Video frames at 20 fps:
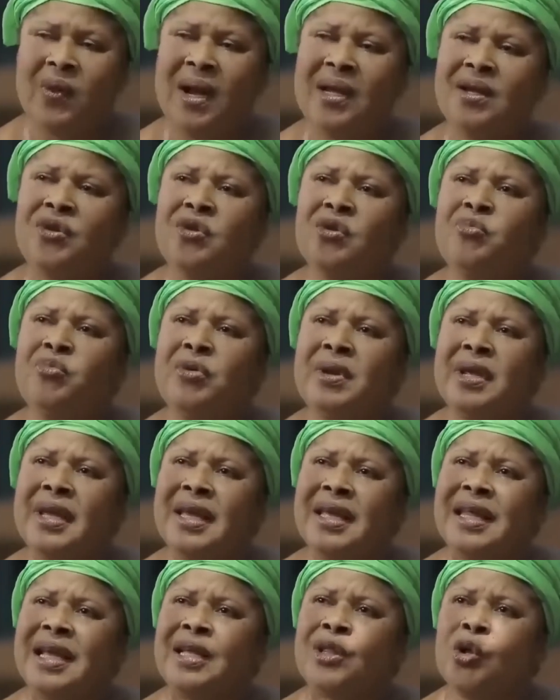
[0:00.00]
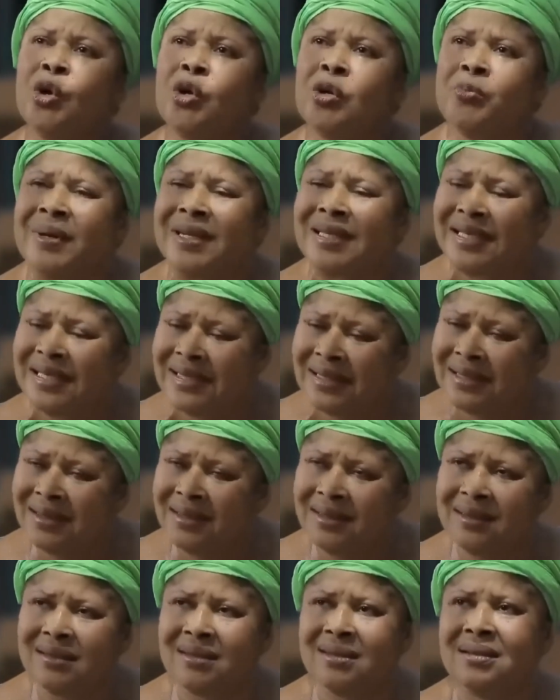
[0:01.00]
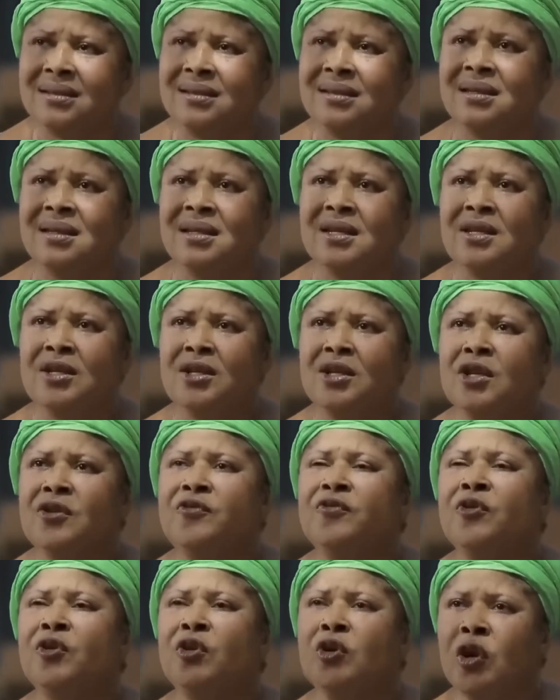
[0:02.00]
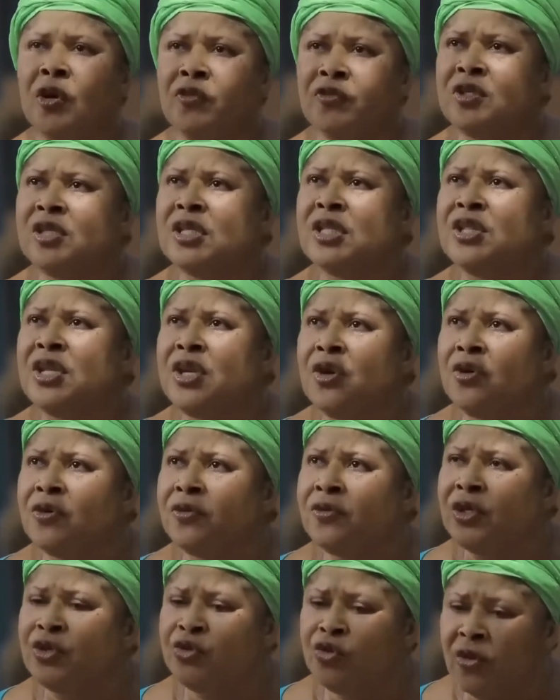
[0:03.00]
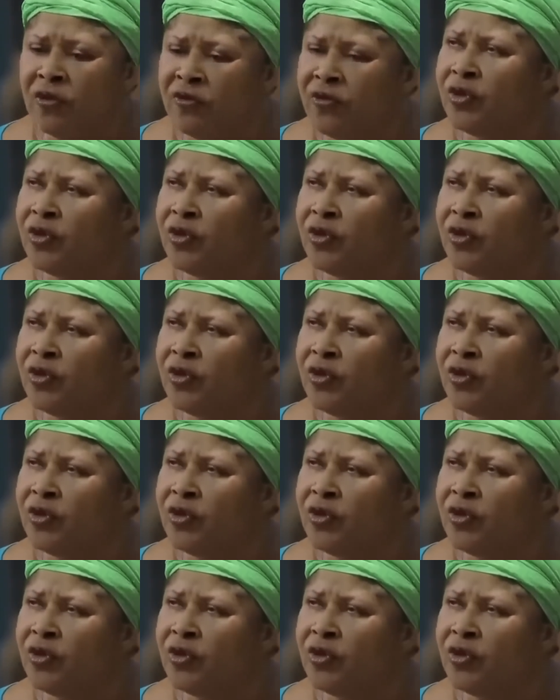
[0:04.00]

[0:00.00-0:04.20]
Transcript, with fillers: Why did you bring in a third person? If you loved the two of